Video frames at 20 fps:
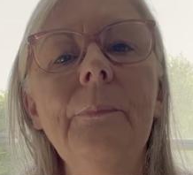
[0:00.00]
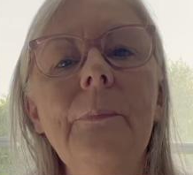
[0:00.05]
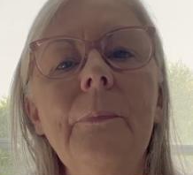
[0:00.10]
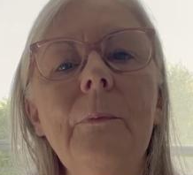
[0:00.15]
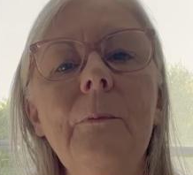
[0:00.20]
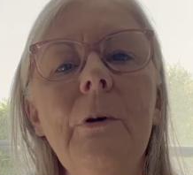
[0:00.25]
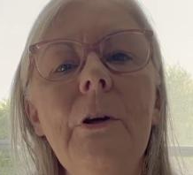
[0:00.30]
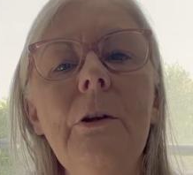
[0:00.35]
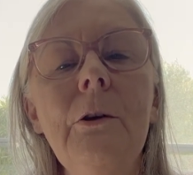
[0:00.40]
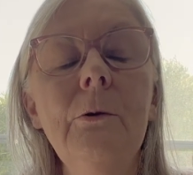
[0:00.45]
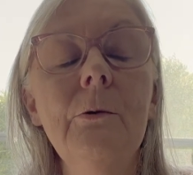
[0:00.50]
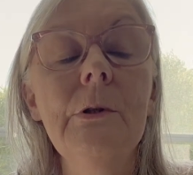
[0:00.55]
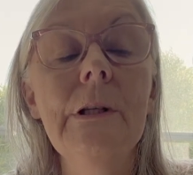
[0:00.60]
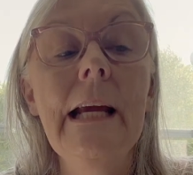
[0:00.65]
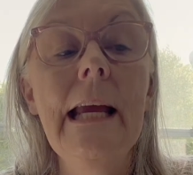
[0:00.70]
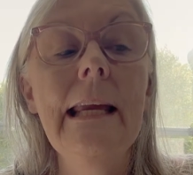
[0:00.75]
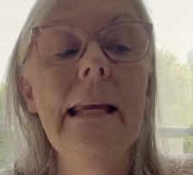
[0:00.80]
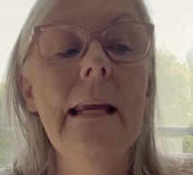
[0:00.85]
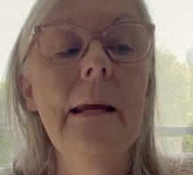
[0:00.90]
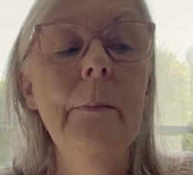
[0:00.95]
whether you're
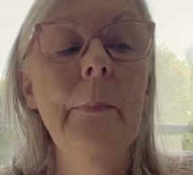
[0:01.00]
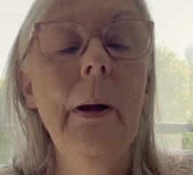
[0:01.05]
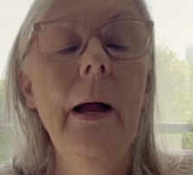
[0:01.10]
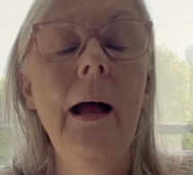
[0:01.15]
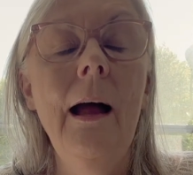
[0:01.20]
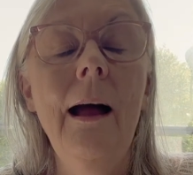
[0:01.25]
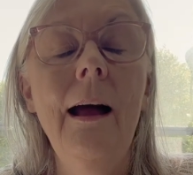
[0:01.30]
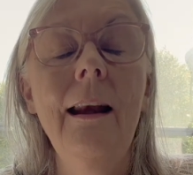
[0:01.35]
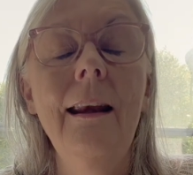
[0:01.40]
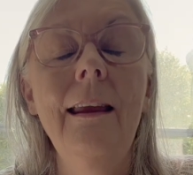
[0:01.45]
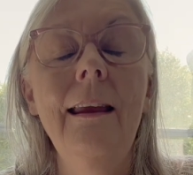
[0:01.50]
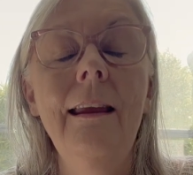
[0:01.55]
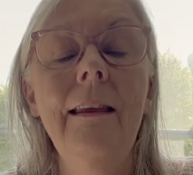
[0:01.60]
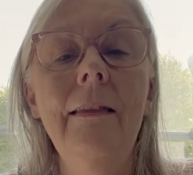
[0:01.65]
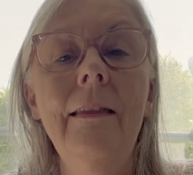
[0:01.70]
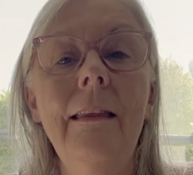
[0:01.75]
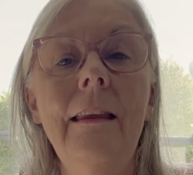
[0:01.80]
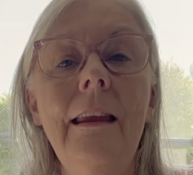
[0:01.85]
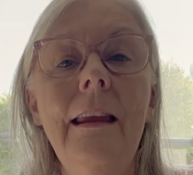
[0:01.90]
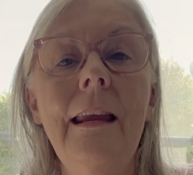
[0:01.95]
taking part
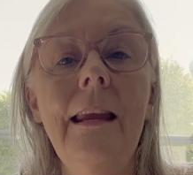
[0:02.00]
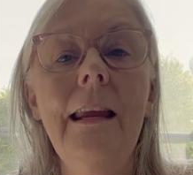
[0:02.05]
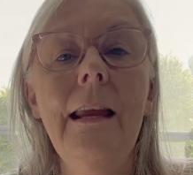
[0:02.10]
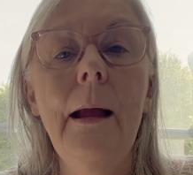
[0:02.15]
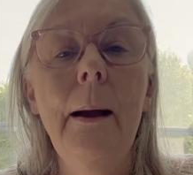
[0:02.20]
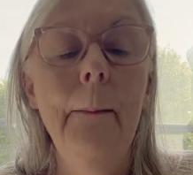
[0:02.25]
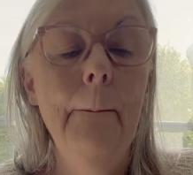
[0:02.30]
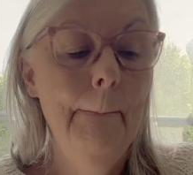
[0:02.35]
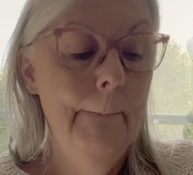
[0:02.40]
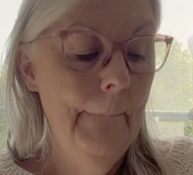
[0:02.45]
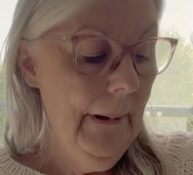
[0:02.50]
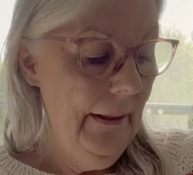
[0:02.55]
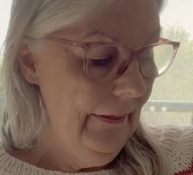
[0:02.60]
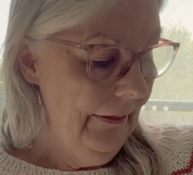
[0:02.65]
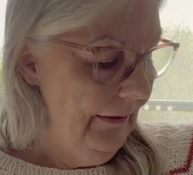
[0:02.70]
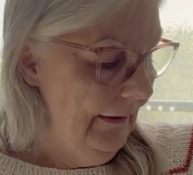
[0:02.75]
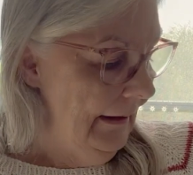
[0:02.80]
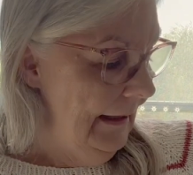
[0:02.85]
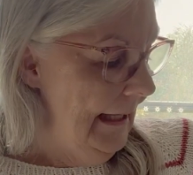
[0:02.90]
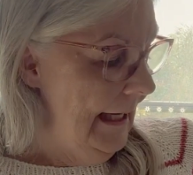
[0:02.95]
in the
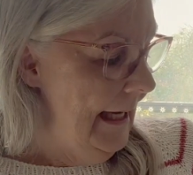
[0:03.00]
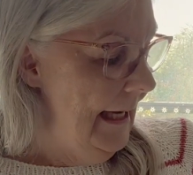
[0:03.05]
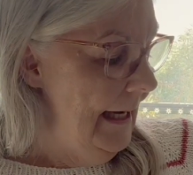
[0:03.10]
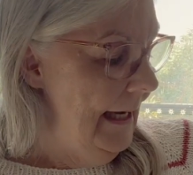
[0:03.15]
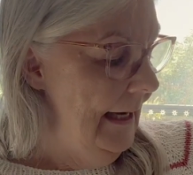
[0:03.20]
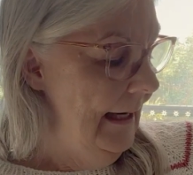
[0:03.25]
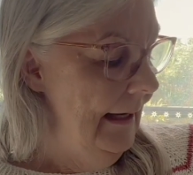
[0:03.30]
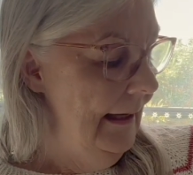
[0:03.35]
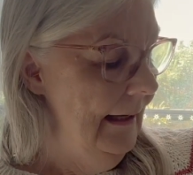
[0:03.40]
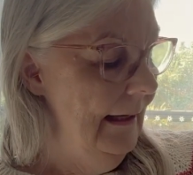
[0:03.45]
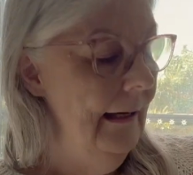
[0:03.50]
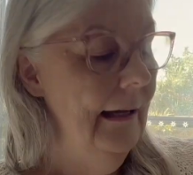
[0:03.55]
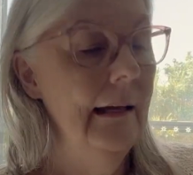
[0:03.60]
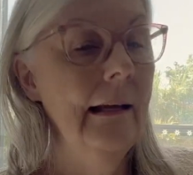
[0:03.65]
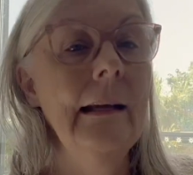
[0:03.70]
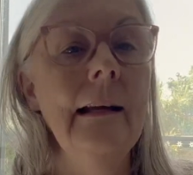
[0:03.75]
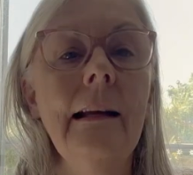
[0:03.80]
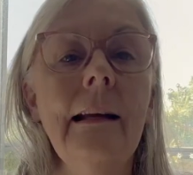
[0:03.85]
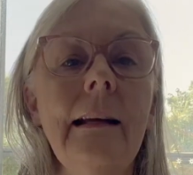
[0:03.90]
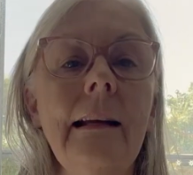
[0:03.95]
monthly
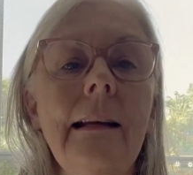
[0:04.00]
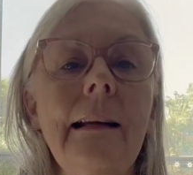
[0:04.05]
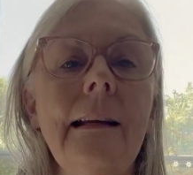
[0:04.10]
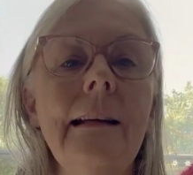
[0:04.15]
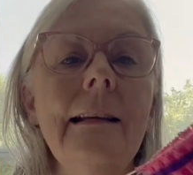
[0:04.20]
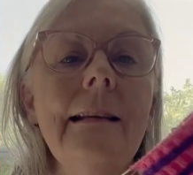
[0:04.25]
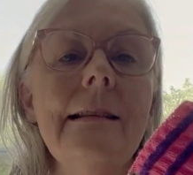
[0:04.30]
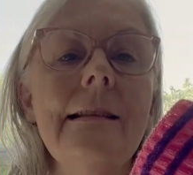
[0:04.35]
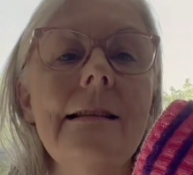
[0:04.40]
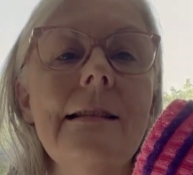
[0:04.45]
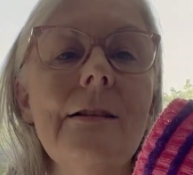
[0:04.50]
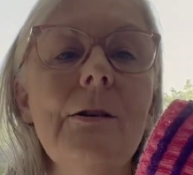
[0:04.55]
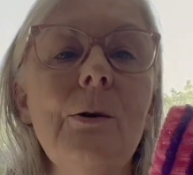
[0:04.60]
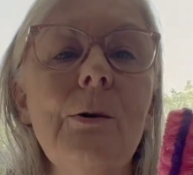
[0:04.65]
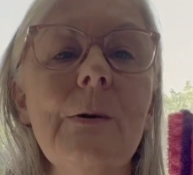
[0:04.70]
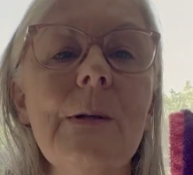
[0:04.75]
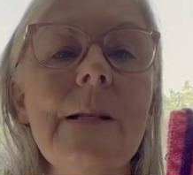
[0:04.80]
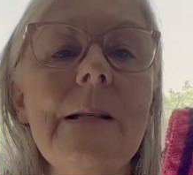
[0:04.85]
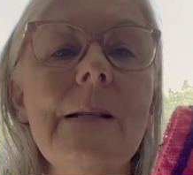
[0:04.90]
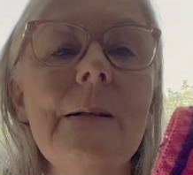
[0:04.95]

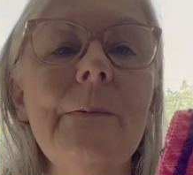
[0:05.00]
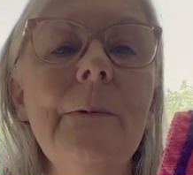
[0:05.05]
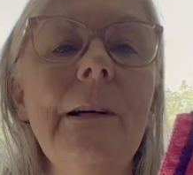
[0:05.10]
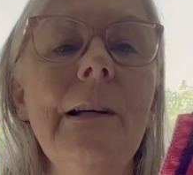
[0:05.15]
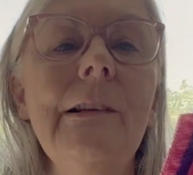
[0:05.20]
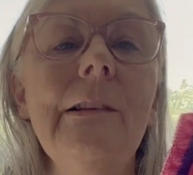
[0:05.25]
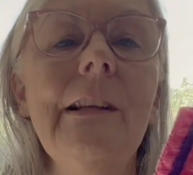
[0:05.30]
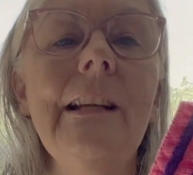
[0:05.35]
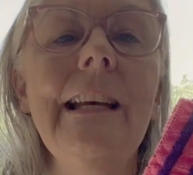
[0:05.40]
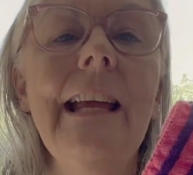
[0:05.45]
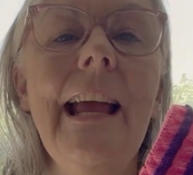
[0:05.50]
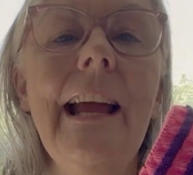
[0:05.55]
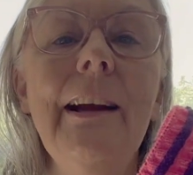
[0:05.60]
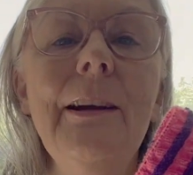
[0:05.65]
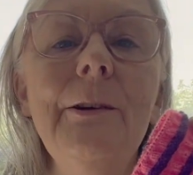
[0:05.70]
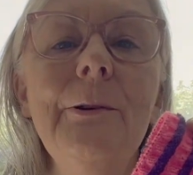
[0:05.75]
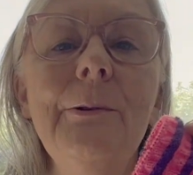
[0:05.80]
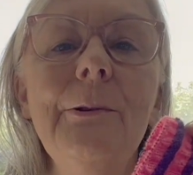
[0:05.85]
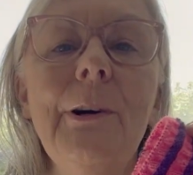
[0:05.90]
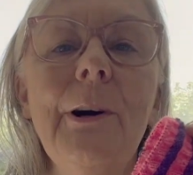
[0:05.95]
socks as well, and how
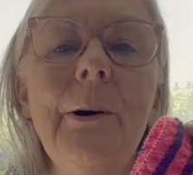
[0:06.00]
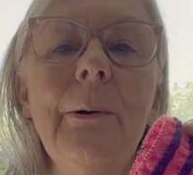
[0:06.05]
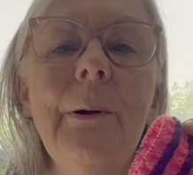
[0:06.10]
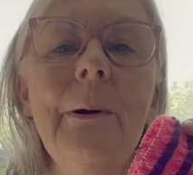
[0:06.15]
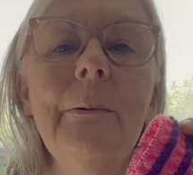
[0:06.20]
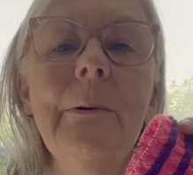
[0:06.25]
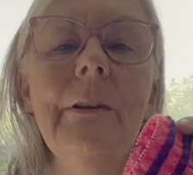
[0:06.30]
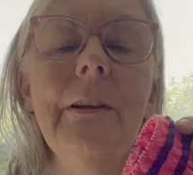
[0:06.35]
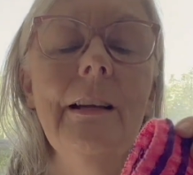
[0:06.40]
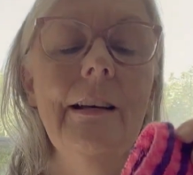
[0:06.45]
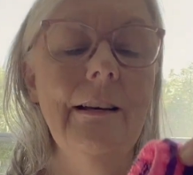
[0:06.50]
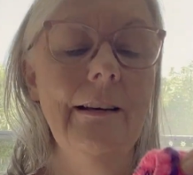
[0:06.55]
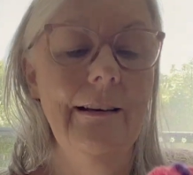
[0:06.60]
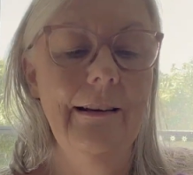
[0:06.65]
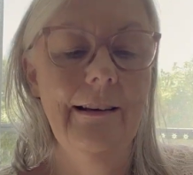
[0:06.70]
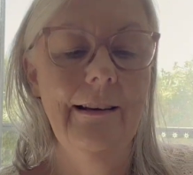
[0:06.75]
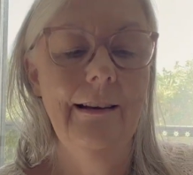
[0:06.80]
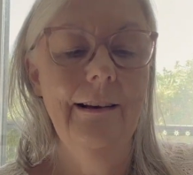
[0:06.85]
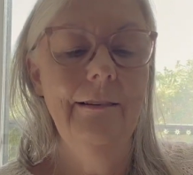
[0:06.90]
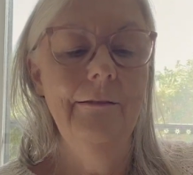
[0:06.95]
you're going with it.
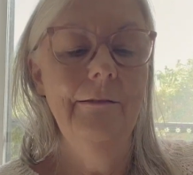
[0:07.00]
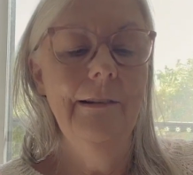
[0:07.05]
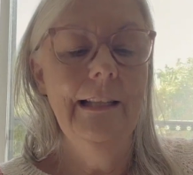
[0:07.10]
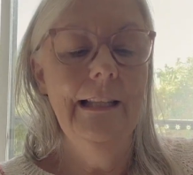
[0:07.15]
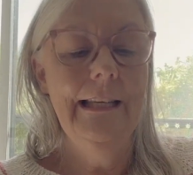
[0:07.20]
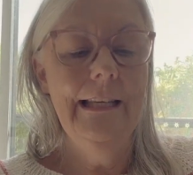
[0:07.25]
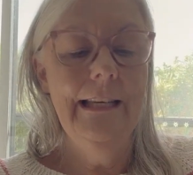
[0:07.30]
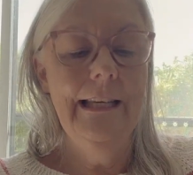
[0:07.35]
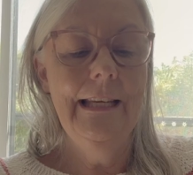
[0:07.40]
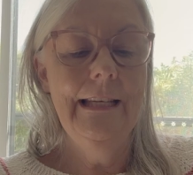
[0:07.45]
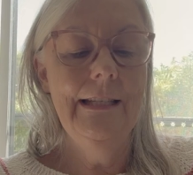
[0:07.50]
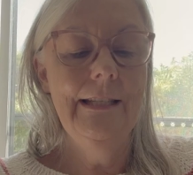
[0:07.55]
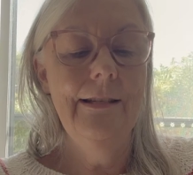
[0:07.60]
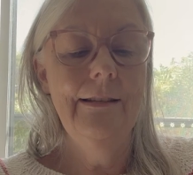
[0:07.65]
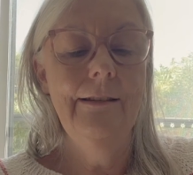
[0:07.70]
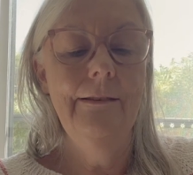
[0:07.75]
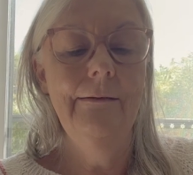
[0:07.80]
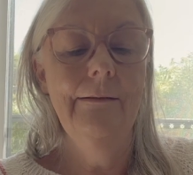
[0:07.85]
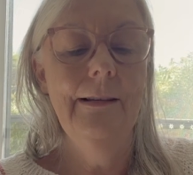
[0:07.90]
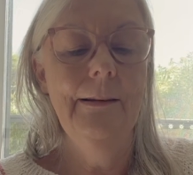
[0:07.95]
I really need
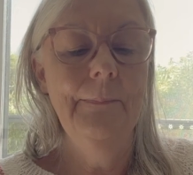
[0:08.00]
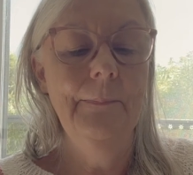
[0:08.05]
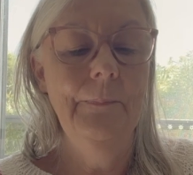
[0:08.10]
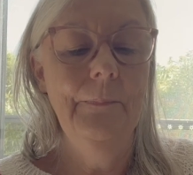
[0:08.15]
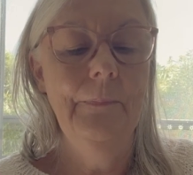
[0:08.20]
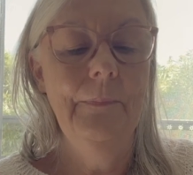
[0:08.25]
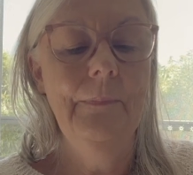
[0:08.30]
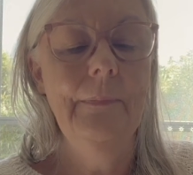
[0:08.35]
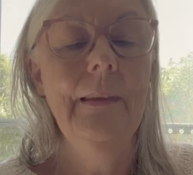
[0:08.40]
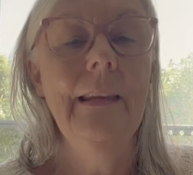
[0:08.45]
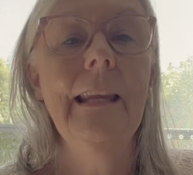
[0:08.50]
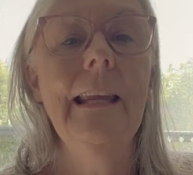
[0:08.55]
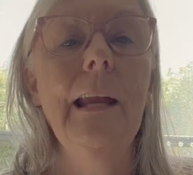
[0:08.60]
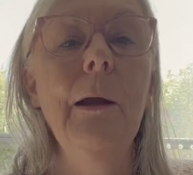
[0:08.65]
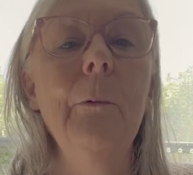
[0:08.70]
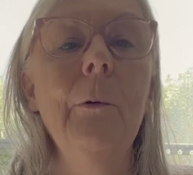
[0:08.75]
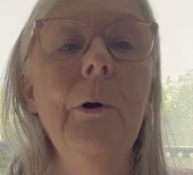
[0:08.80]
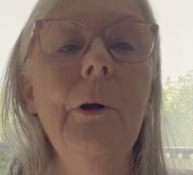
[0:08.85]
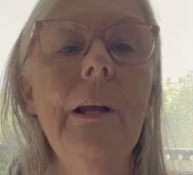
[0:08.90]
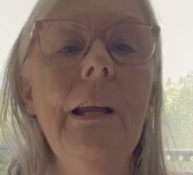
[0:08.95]
to get
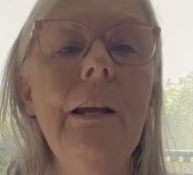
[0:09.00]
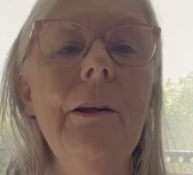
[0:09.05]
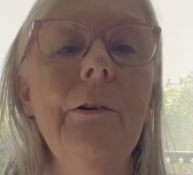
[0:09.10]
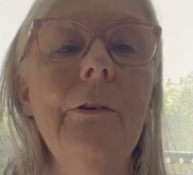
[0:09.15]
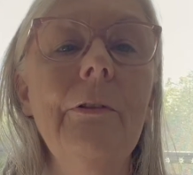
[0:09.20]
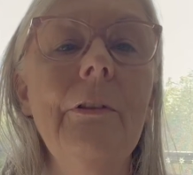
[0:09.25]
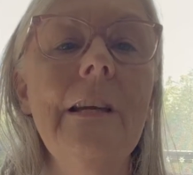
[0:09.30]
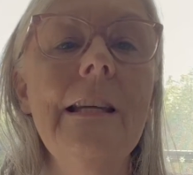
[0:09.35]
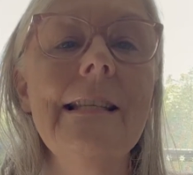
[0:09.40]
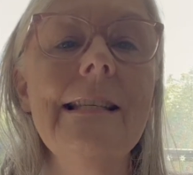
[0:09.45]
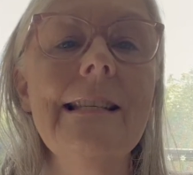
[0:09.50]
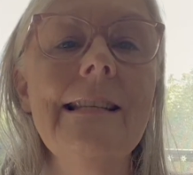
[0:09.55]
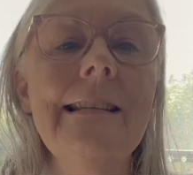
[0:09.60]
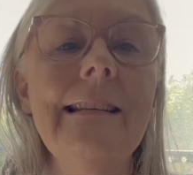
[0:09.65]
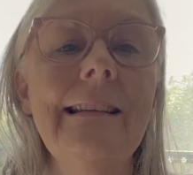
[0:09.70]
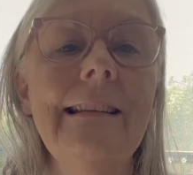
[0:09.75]
working on this